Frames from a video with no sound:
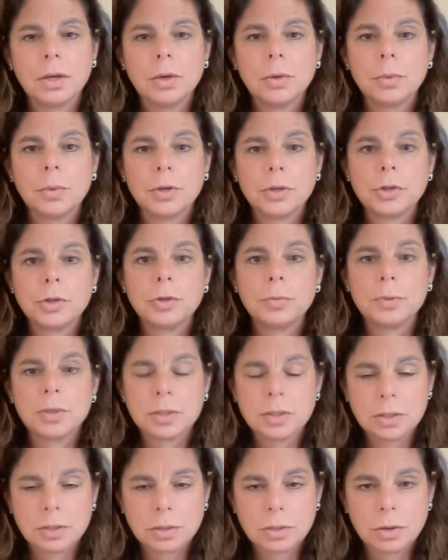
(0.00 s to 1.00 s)
What are your
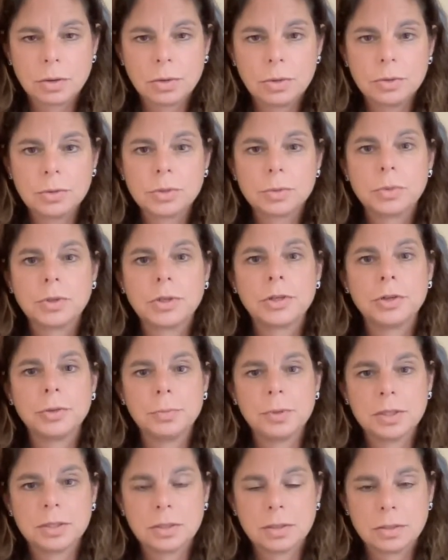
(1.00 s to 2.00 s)
business goals? What are your
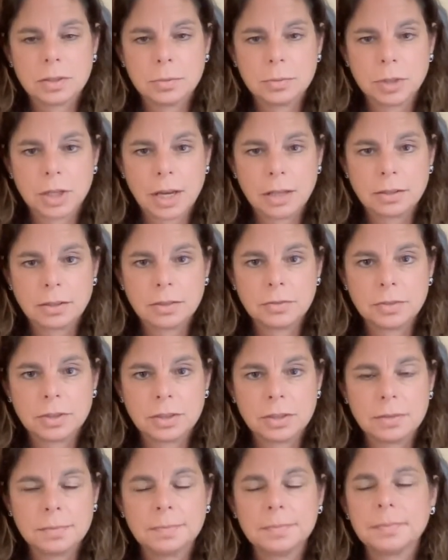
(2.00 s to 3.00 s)
business
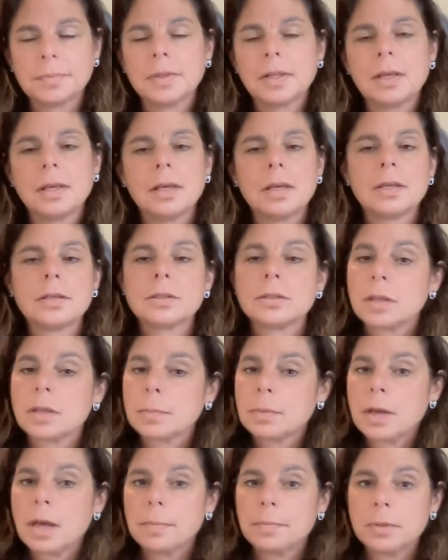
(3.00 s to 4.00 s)
objectives?
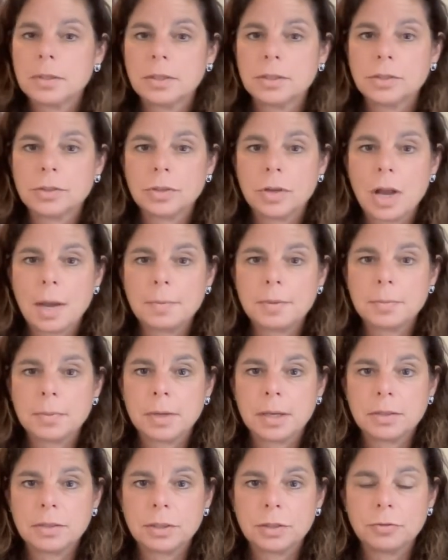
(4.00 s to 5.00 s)
Some companies are
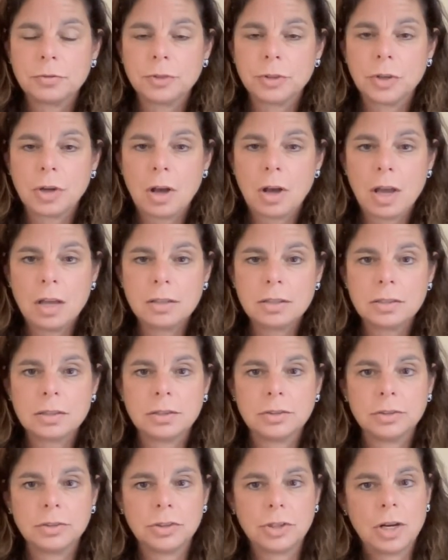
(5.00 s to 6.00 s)
optimizing for
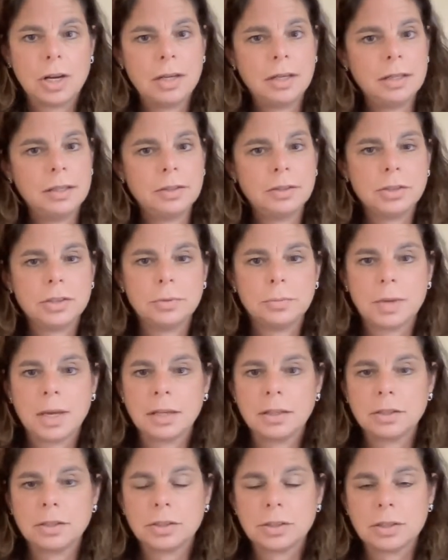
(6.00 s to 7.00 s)
cost and trying to
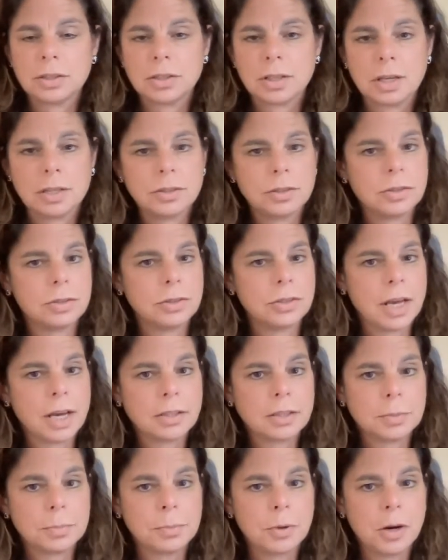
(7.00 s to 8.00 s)
manage the size of their
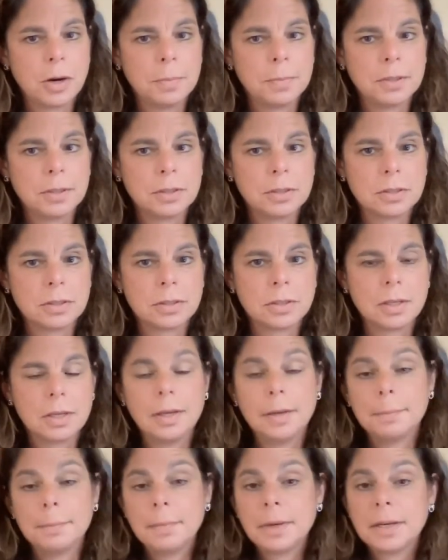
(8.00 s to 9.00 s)
tech departments,
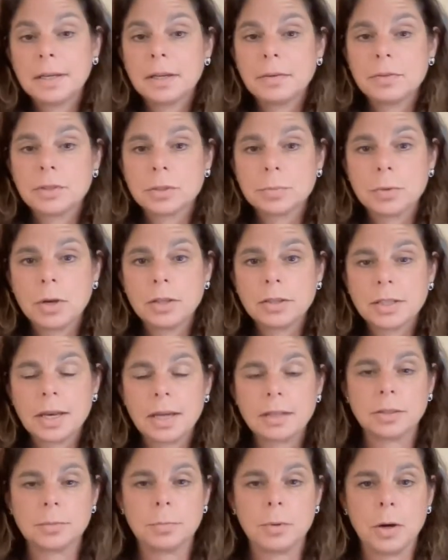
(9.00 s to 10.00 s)
might have a small
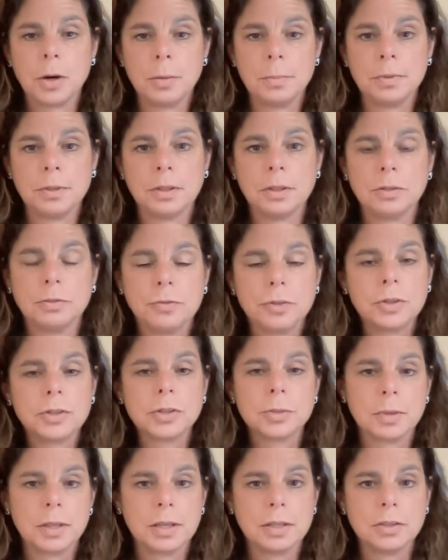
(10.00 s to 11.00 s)
tech department in the
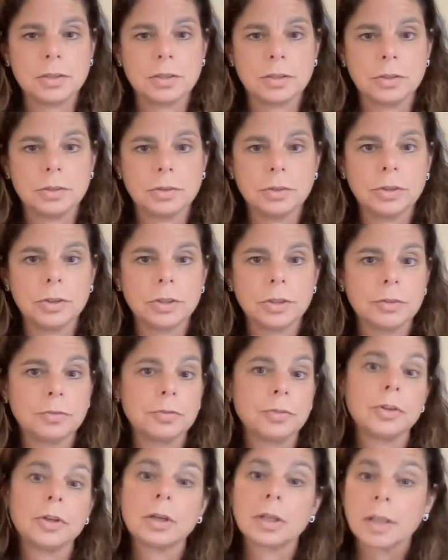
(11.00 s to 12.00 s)
first place and are looking
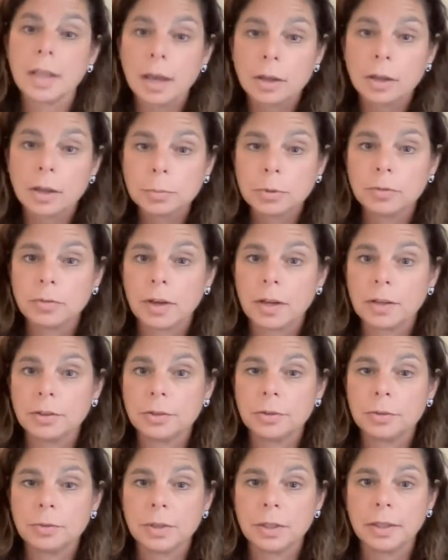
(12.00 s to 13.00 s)
for a cloud provider
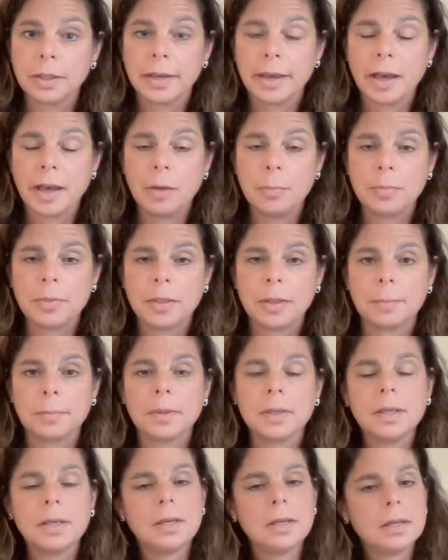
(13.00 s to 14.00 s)
to really help them
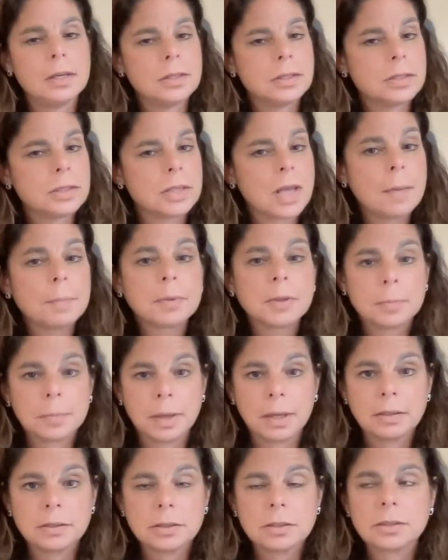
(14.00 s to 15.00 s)

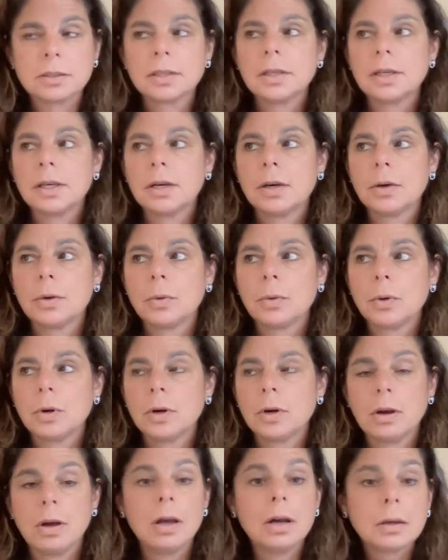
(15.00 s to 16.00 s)
supplement
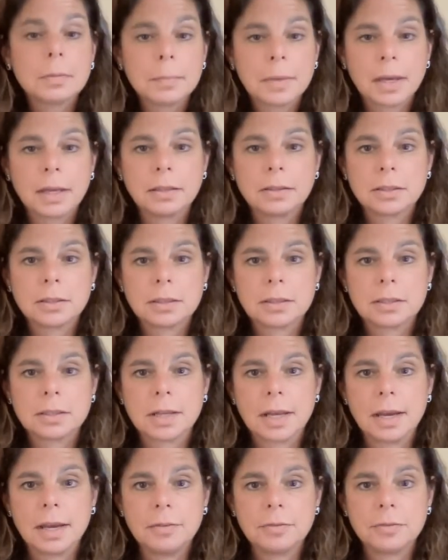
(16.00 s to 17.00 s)
or augment a
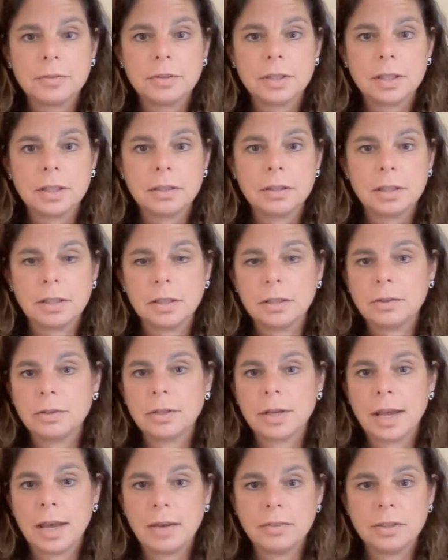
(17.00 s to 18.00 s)
staff that they
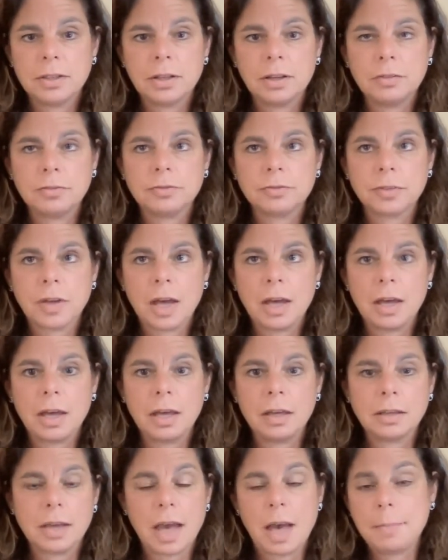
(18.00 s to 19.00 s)
don't have enough
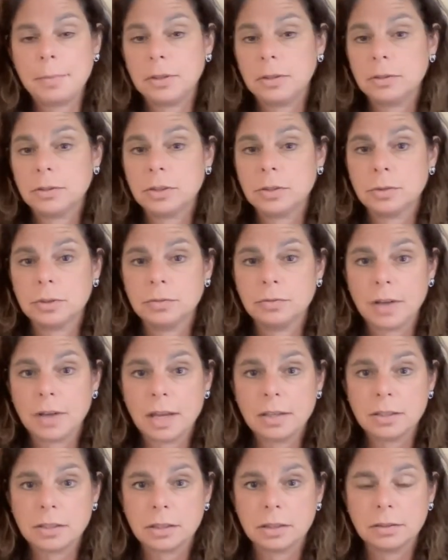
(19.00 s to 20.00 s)
capital to
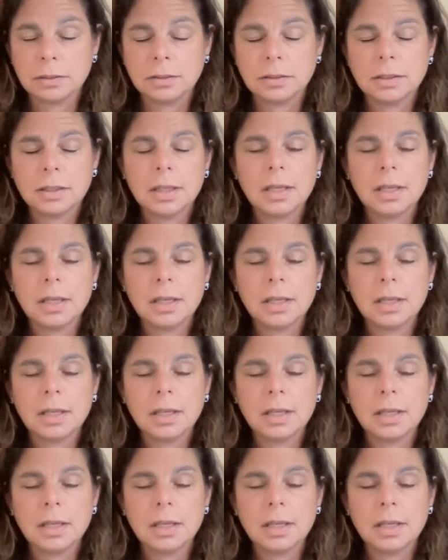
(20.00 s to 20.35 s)
invest in.